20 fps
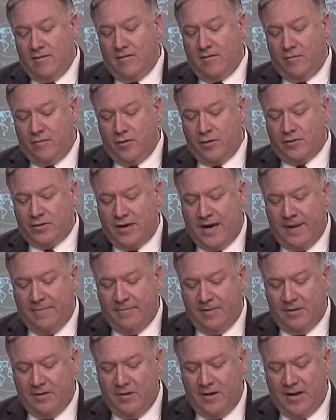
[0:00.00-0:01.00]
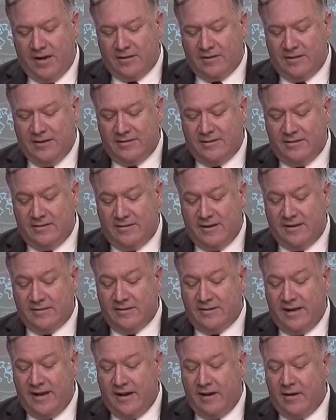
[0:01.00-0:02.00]
This is the first time that the United States
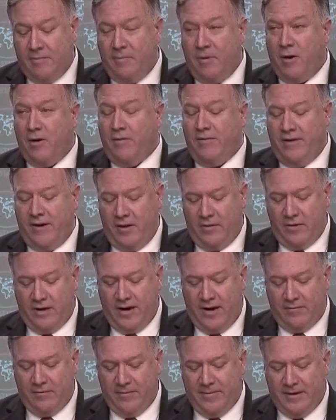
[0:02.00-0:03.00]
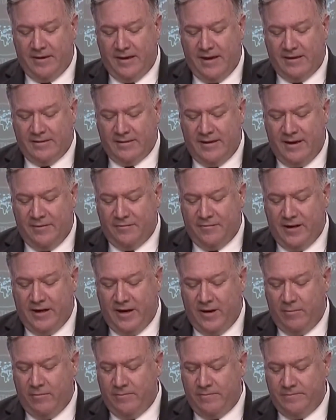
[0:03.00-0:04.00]
has designated a part of another government as an
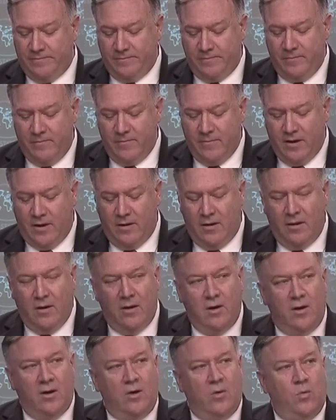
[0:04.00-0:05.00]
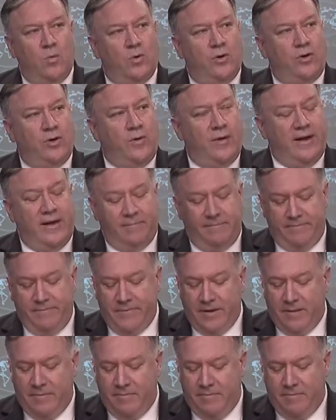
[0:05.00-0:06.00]
FTO. We're doing
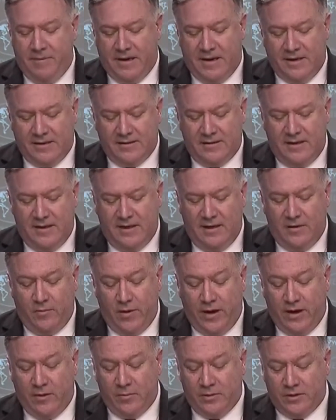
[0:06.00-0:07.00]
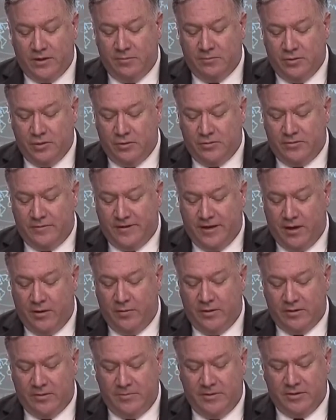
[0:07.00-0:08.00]
it because the Iranian regime's use
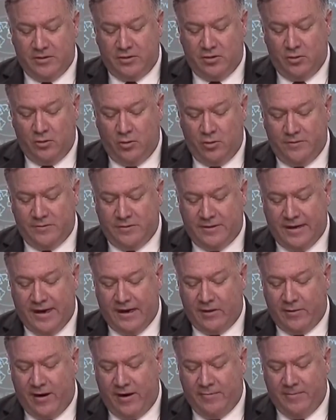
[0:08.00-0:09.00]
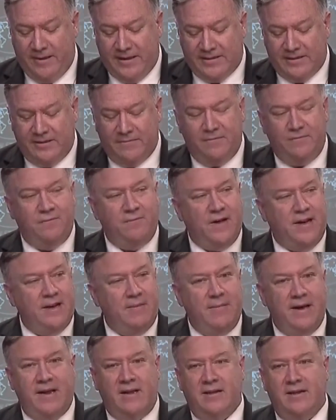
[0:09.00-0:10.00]
of terrorism as a tool of statecraft makes it
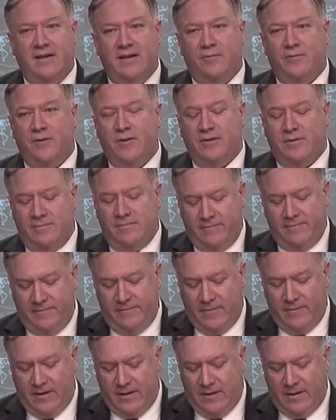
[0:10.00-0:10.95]
fundamentally different